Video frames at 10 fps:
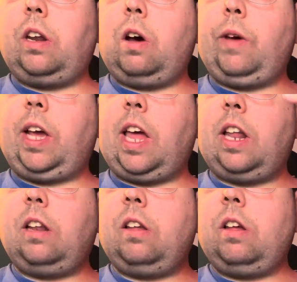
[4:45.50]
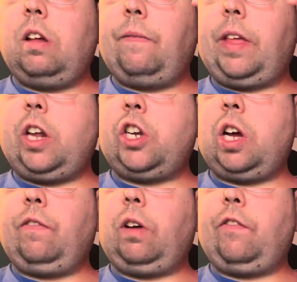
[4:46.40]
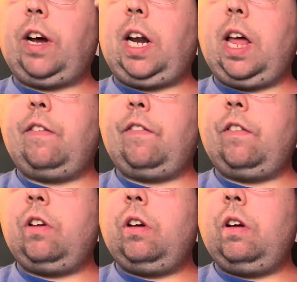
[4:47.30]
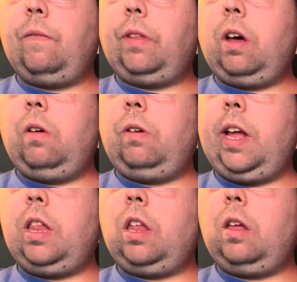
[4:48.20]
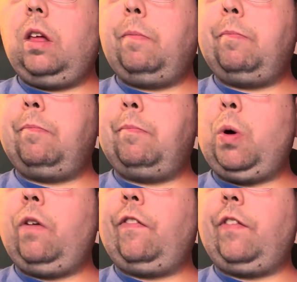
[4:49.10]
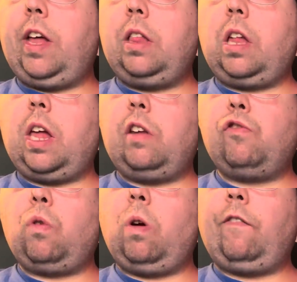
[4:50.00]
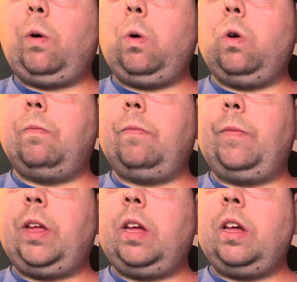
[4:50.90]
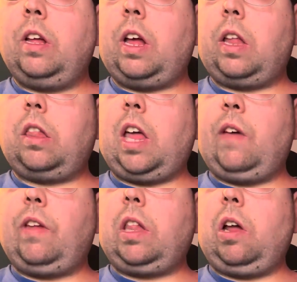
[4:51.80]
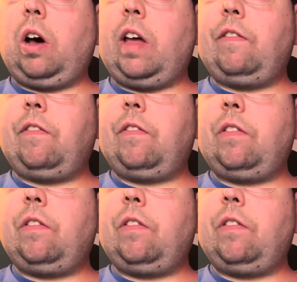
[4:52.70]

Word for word: knowing it, and shoved off a cliff, only to poof into his true form and save his life.